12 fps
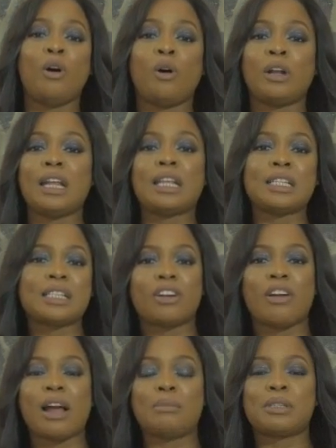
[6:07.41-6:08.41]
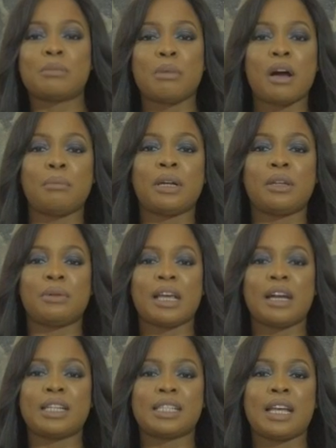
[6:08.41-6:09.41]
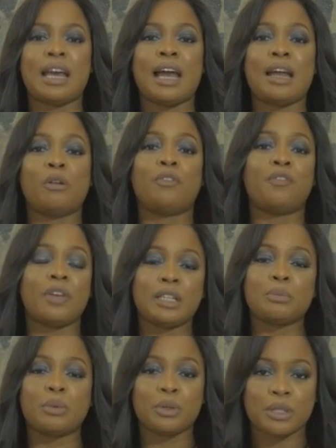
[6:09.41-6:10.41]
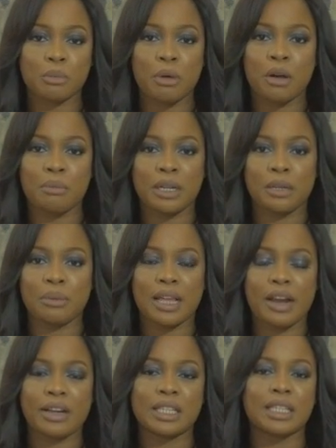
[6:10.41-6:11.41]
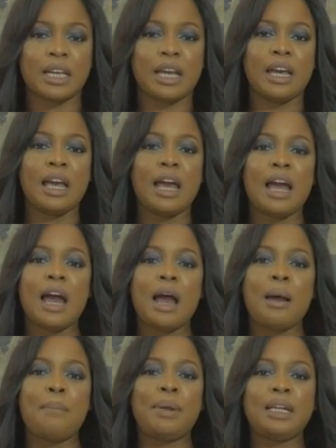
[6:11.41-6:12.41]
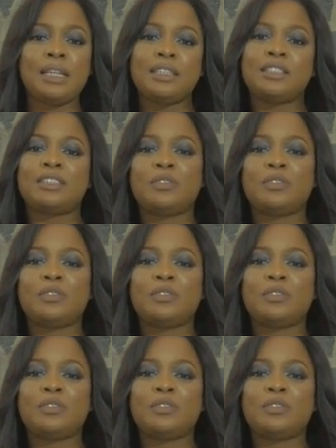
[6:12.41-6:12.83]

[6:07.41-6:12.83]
on Instagram, Smart Money with Arese, and on Facebook, Smart Money with Arese. Please